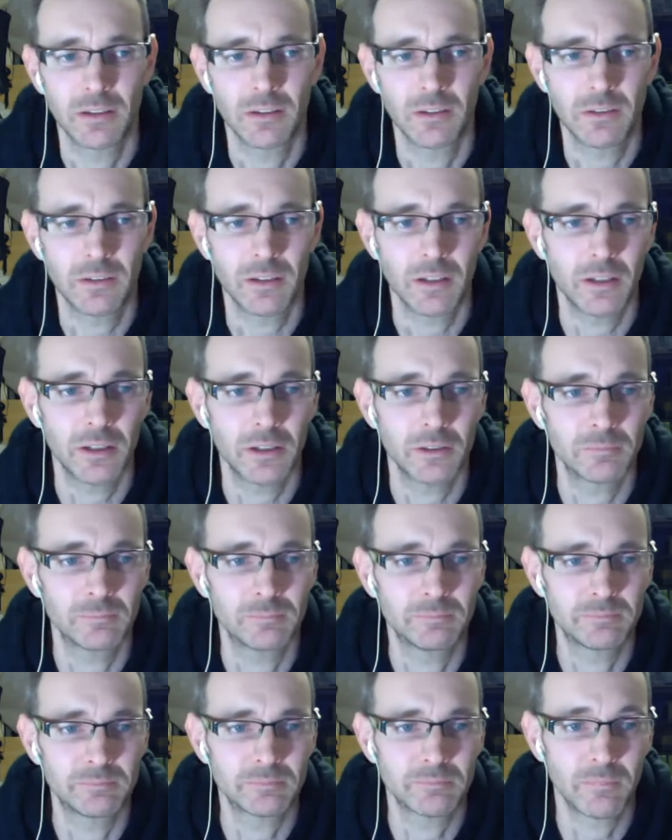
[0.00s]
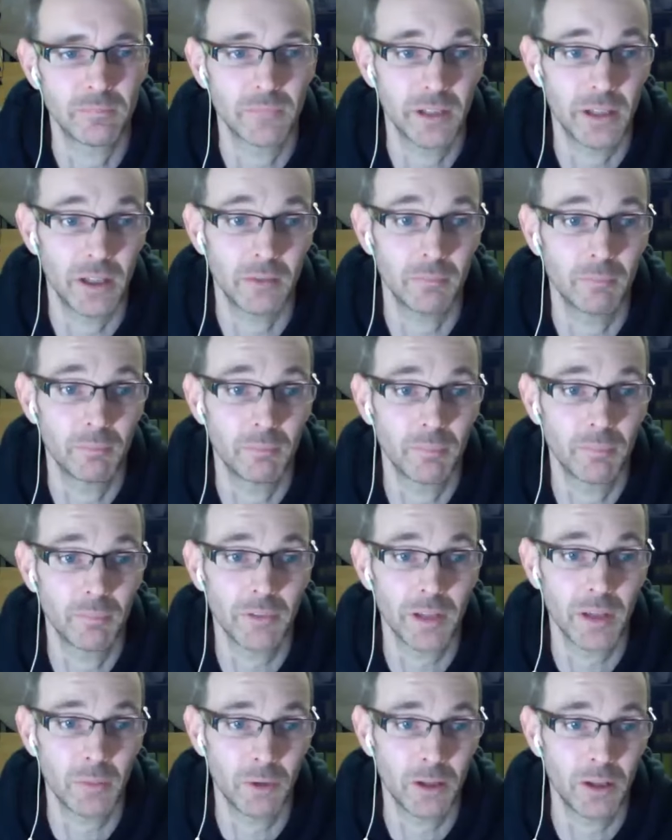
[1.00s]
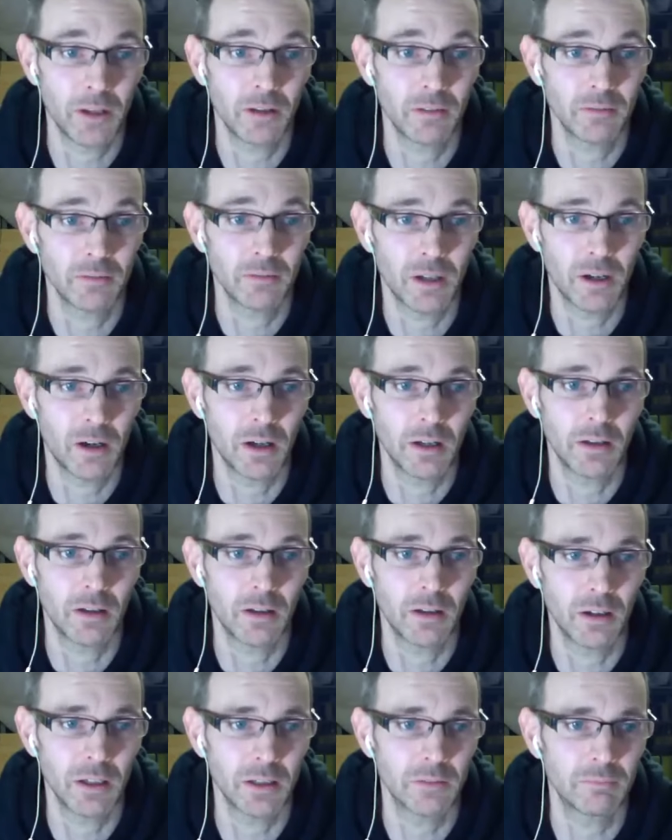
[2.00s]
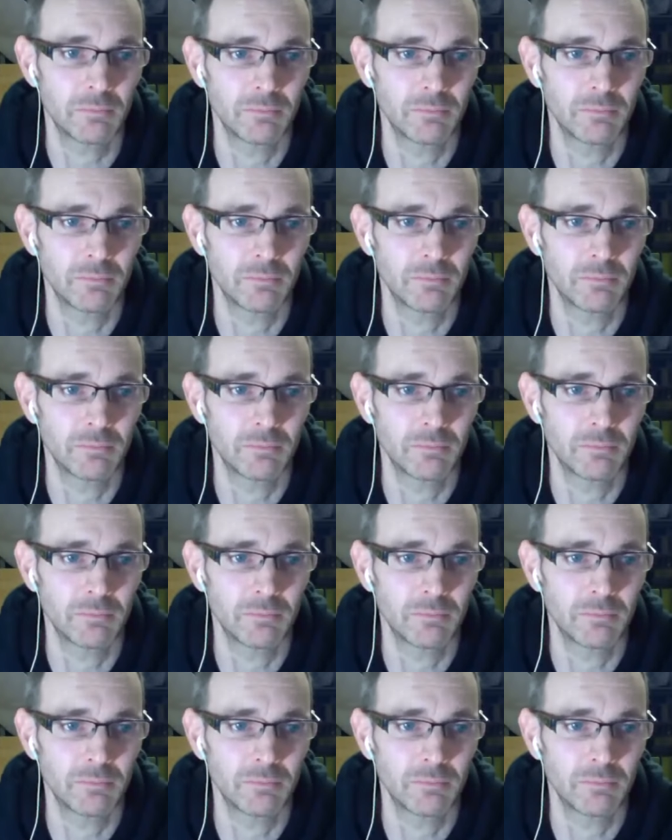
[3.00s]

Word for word: So, yeah, same here. I, I